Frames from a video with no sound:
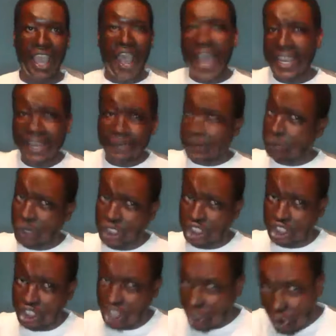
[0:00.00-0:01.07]
And if it was
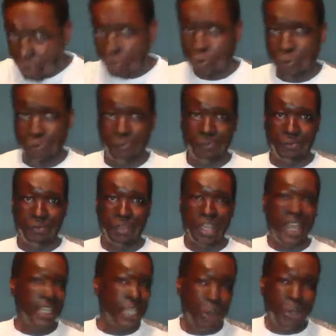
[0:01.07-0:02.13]
you,
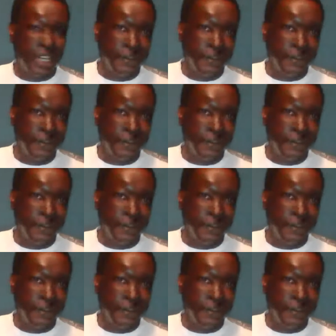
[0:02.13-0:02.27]
they would